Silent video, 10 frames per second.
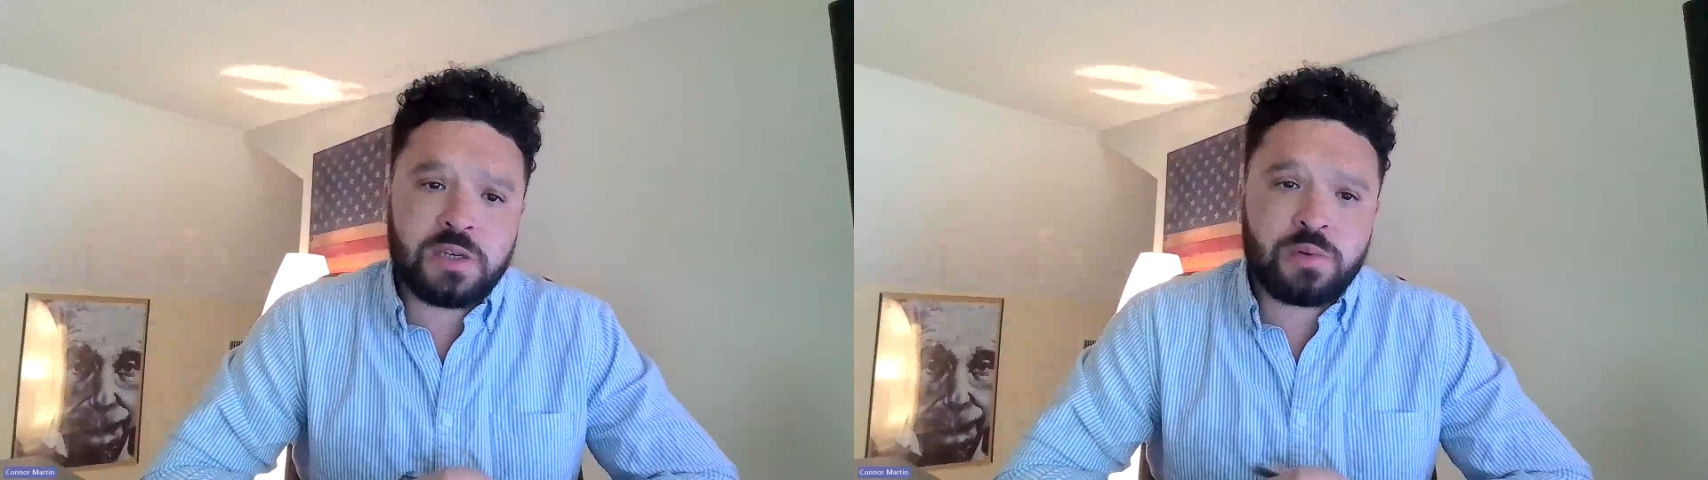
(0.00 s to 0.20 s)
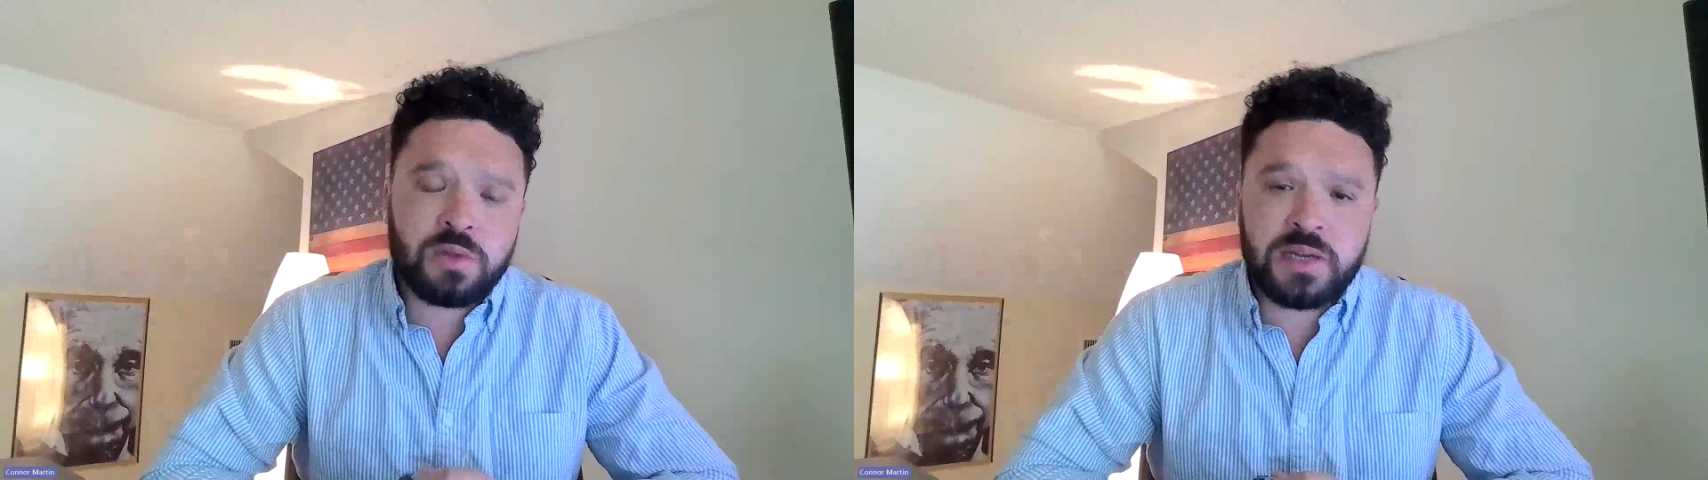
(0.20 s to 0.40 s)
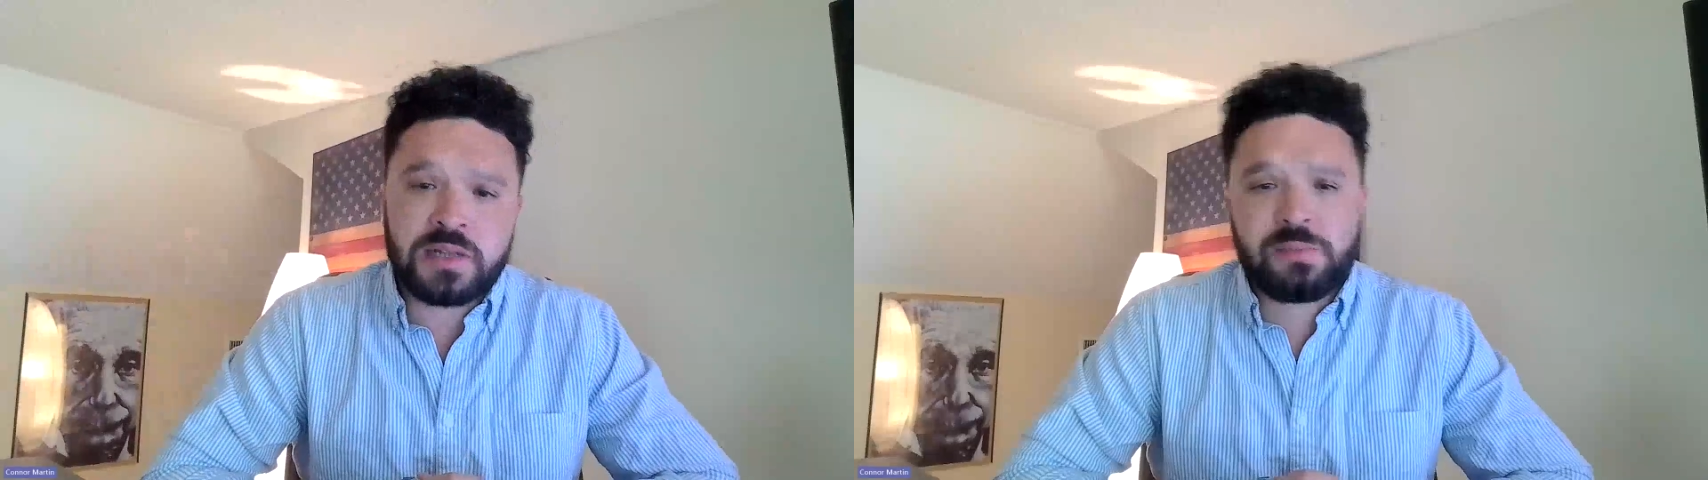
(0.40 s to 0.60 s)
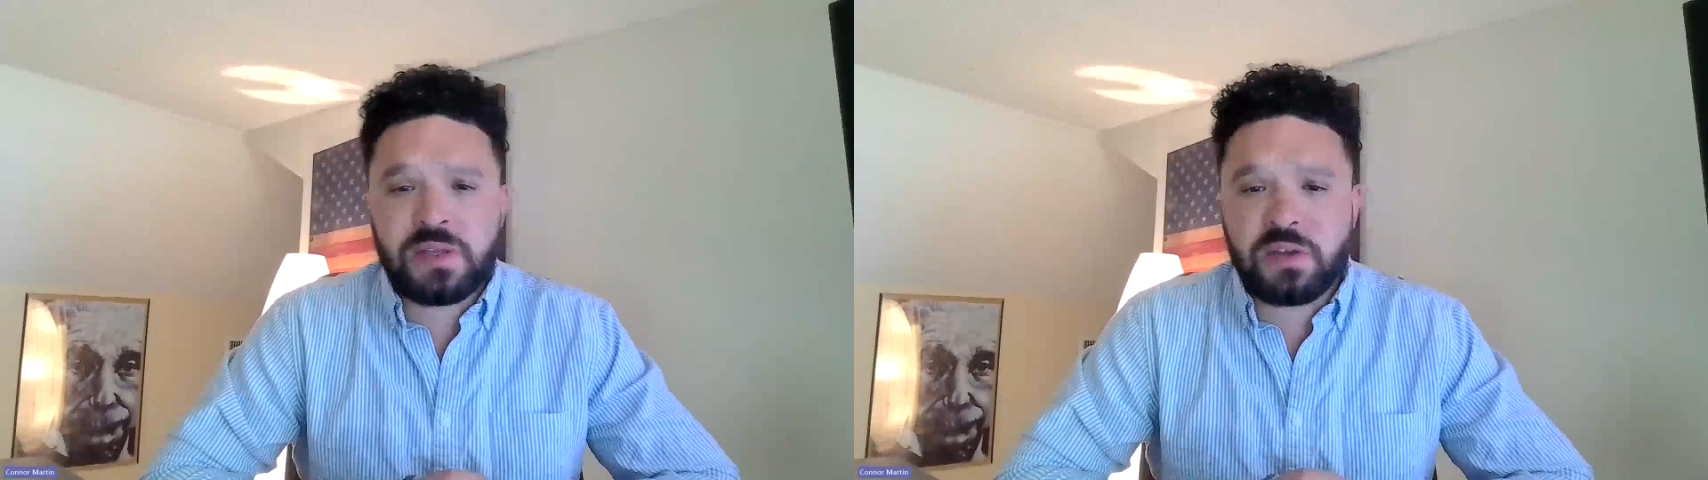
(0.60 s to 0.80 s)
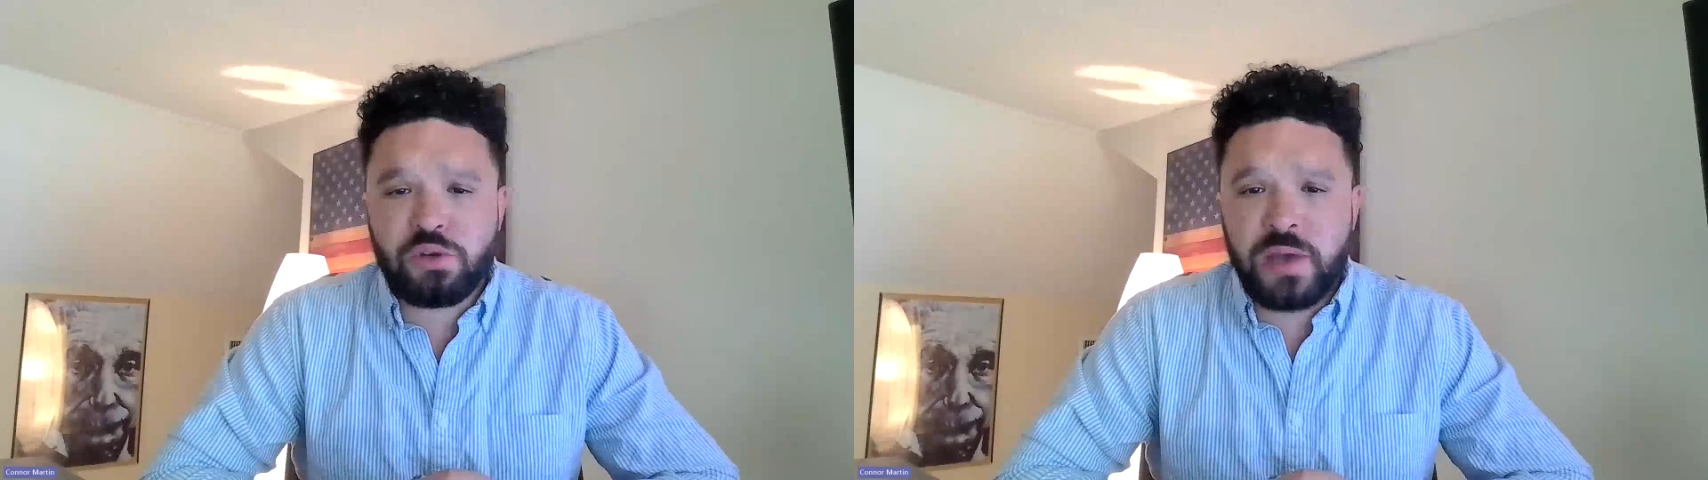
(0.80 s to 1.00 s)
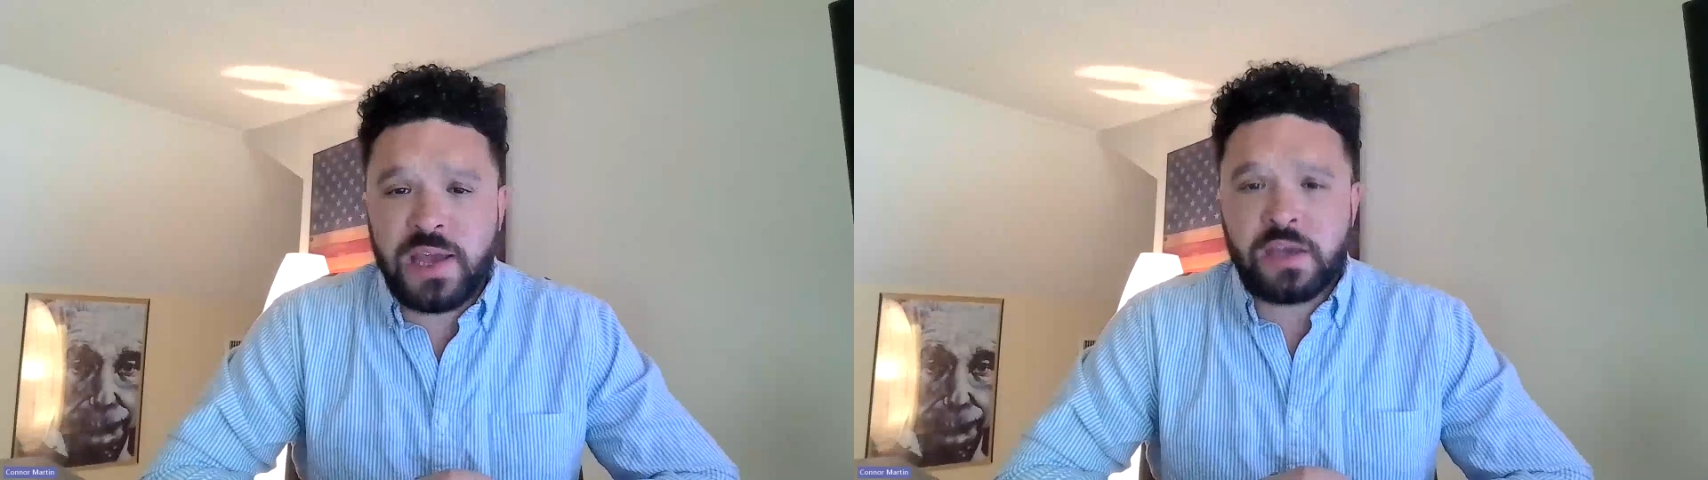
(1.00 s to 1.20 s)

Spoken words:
which will likely be the new